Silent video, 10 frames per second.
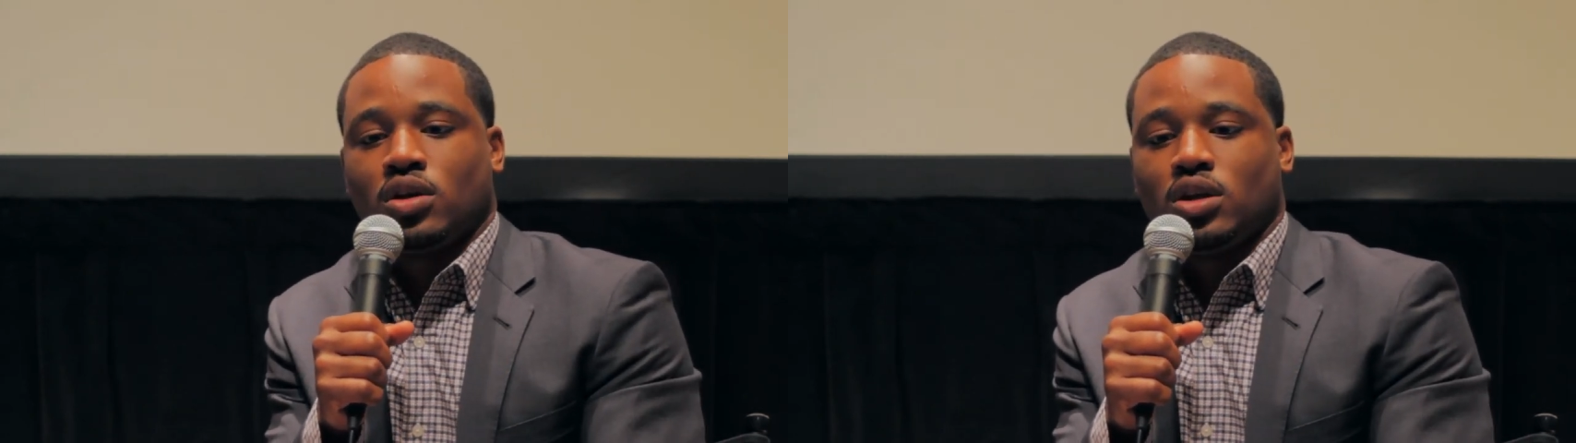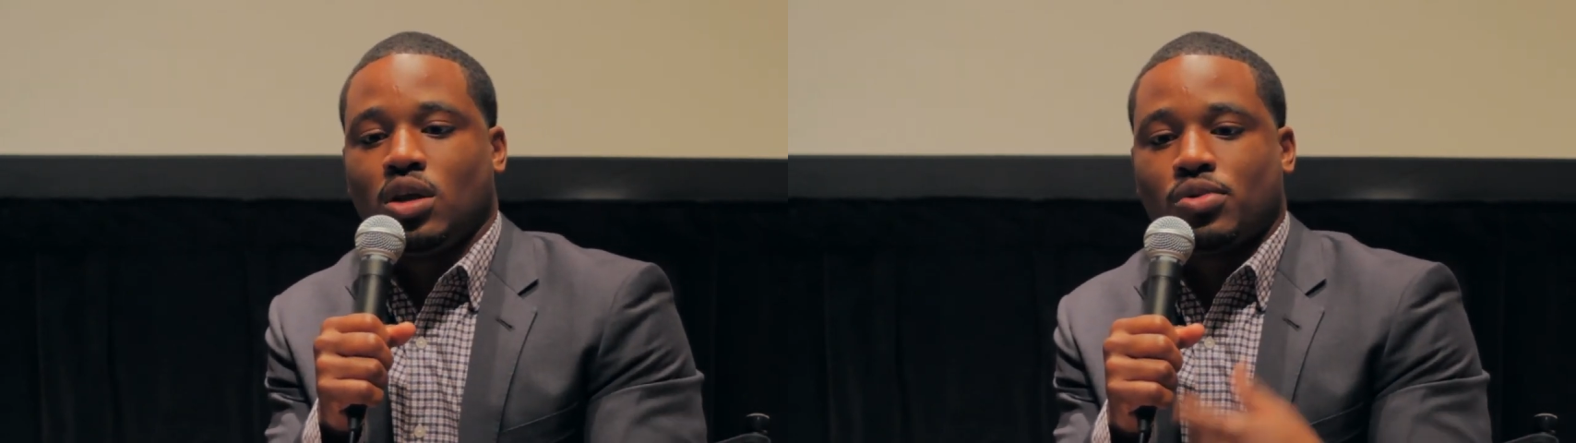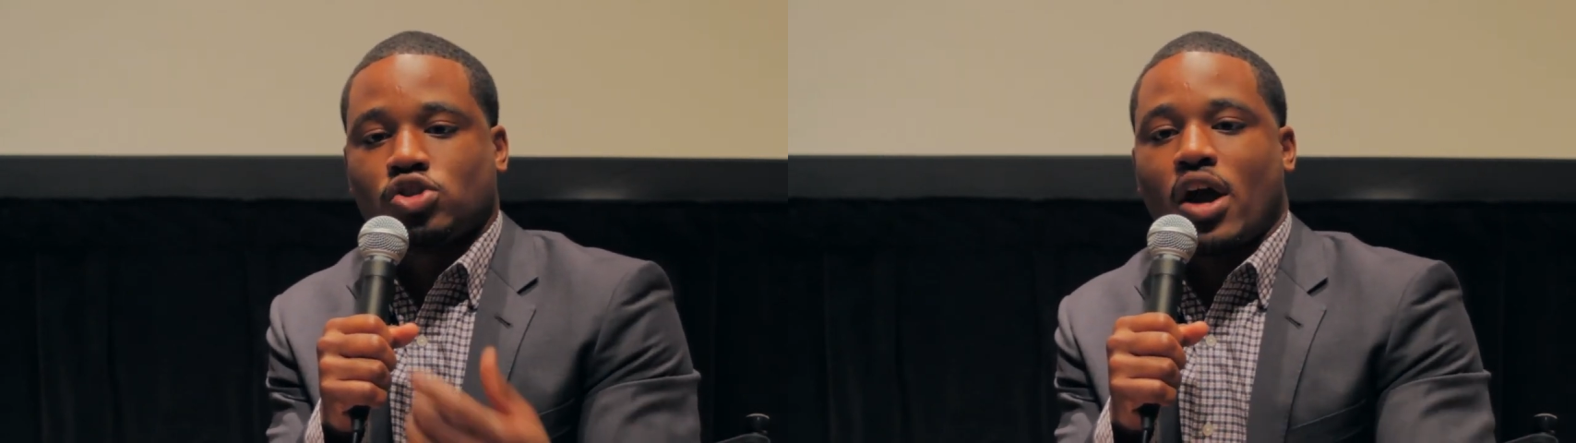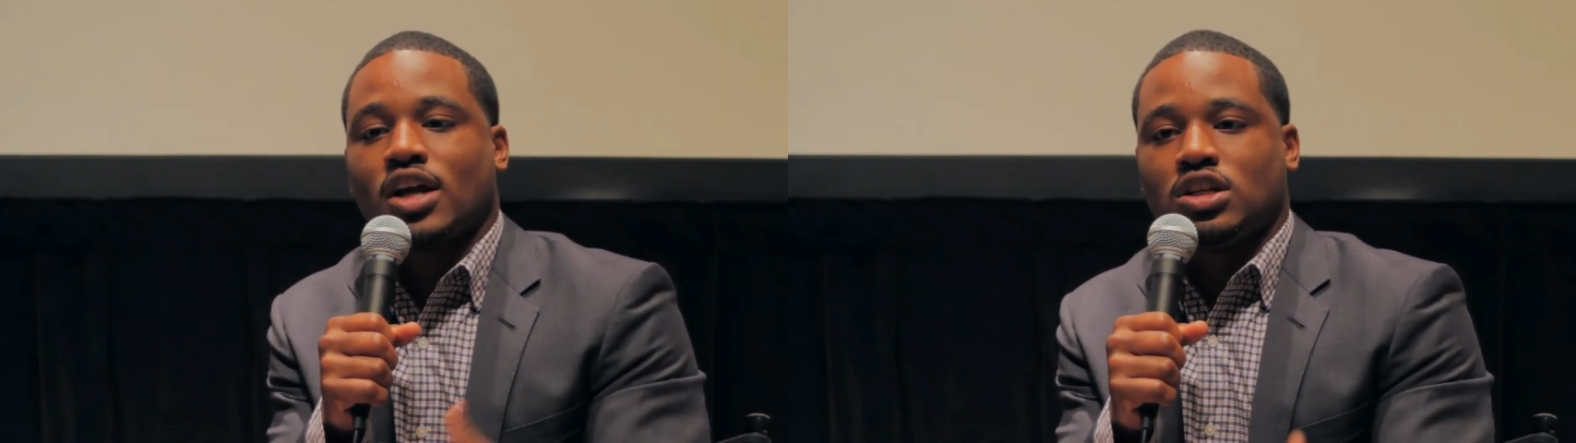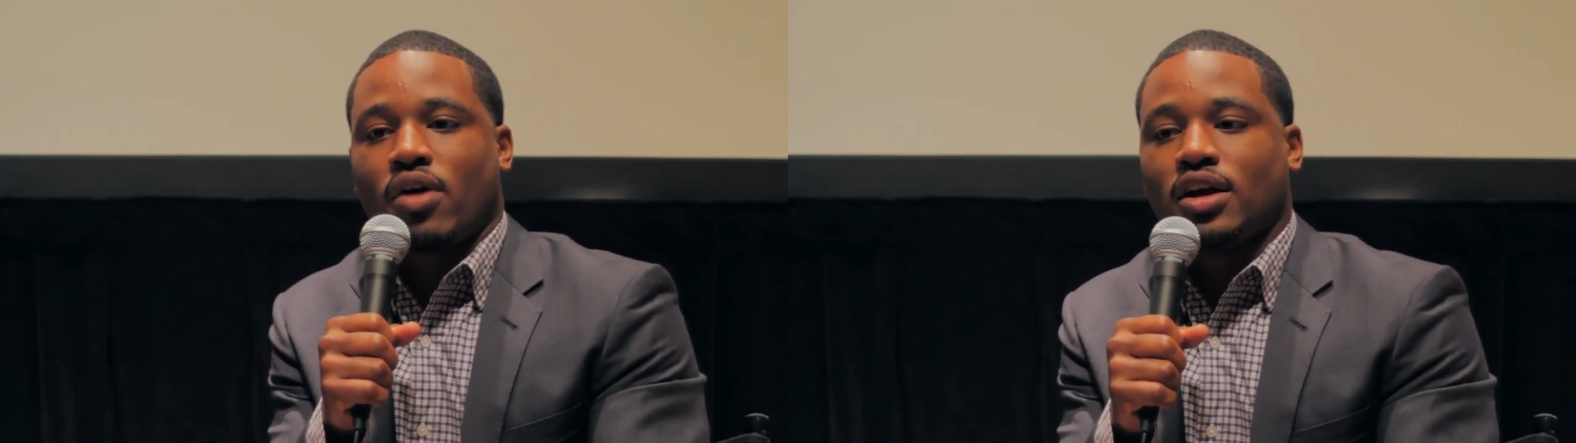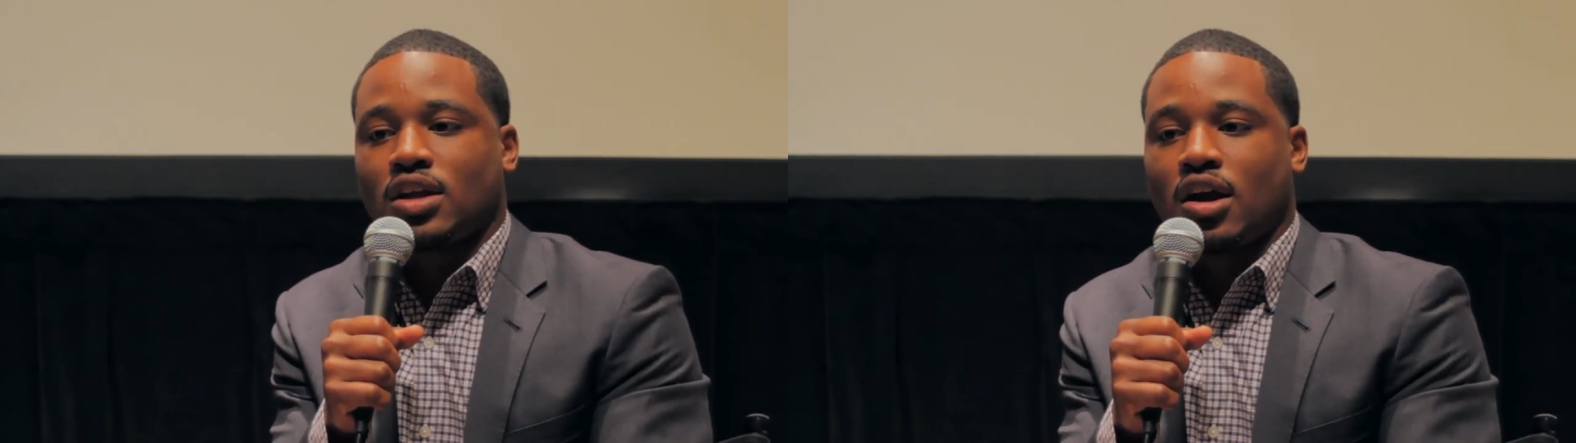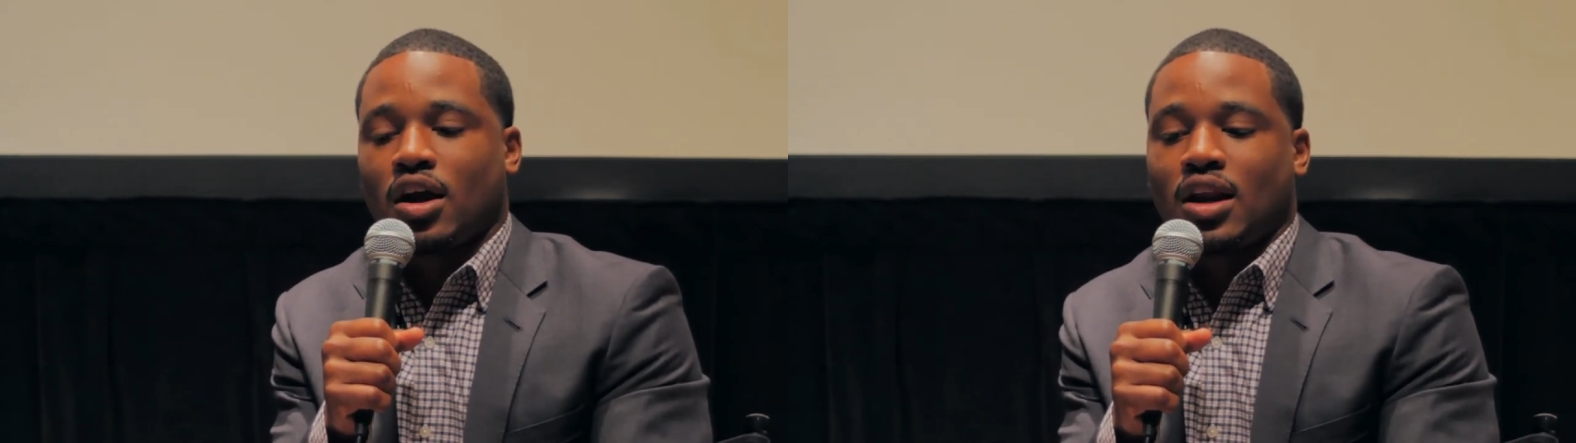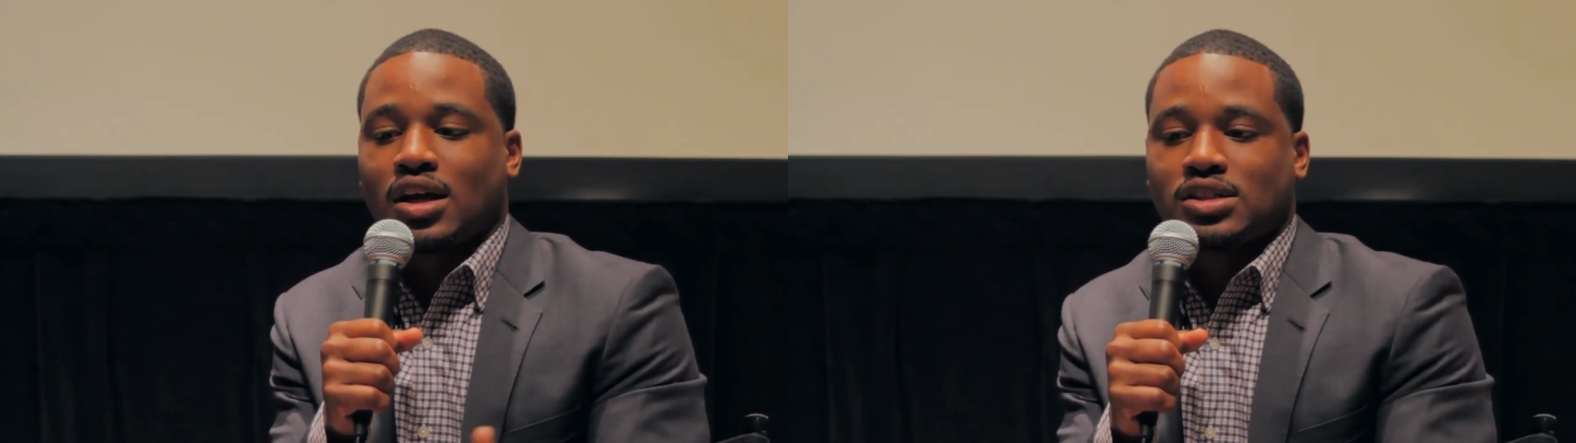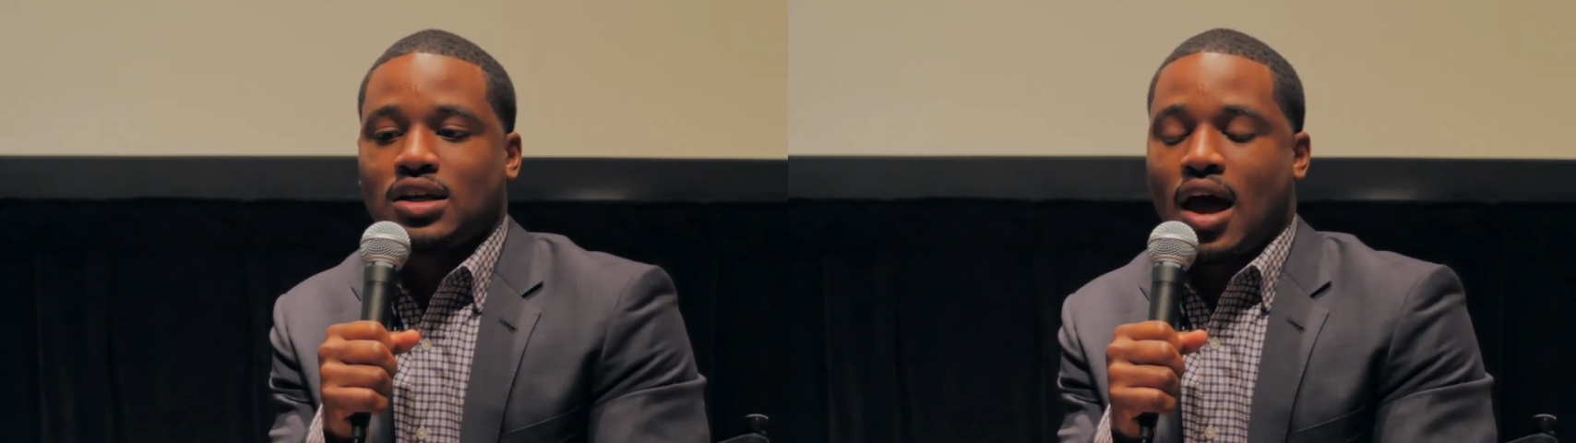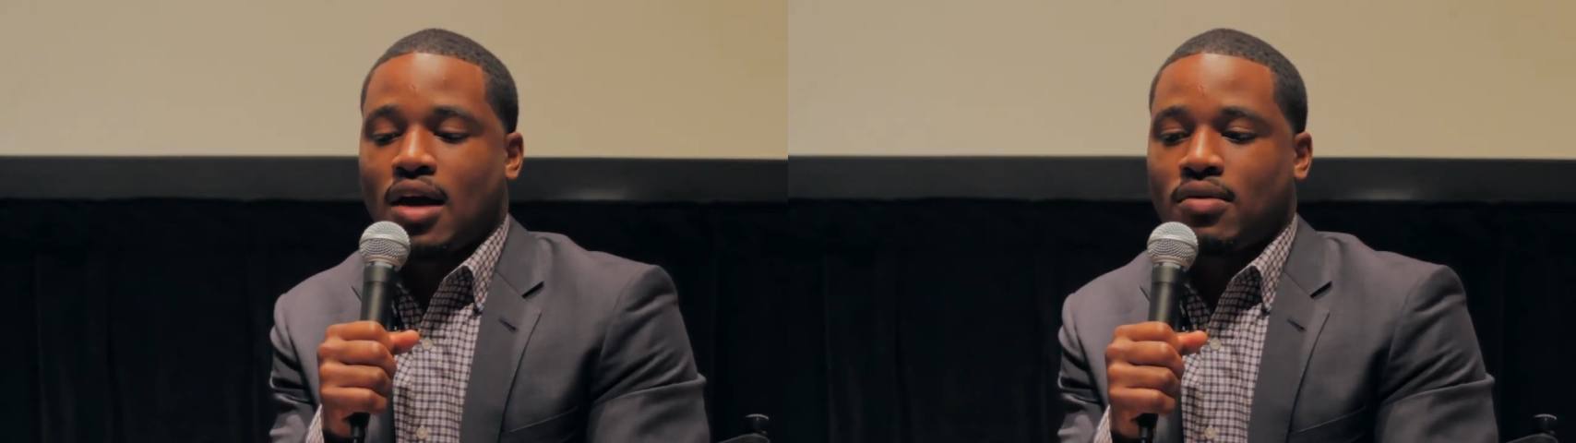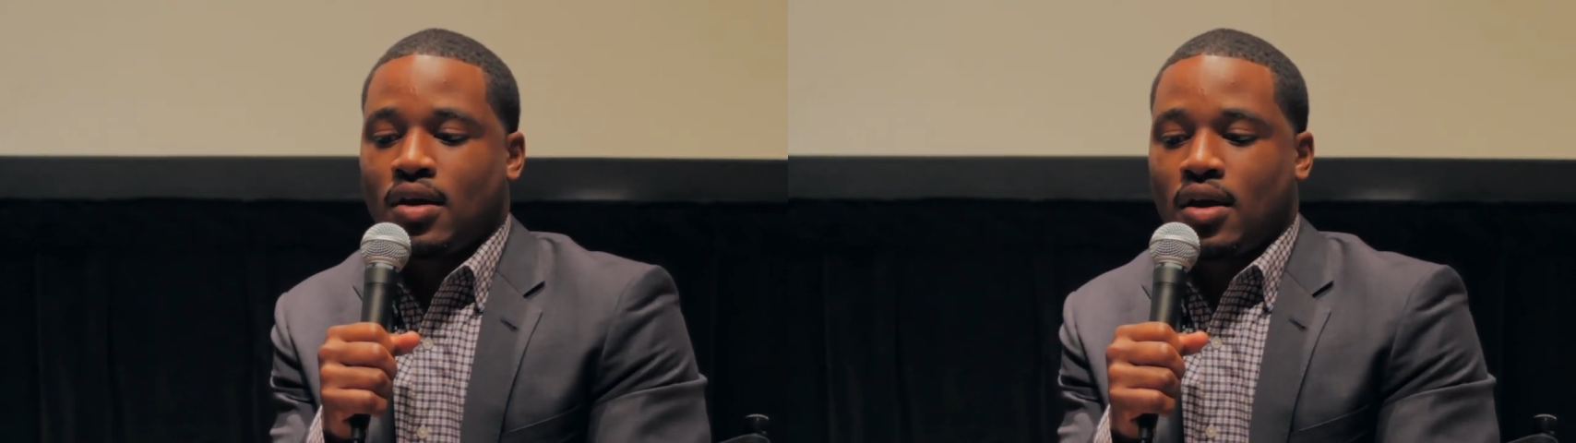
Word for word: the deepest tragedy right there. And I see that.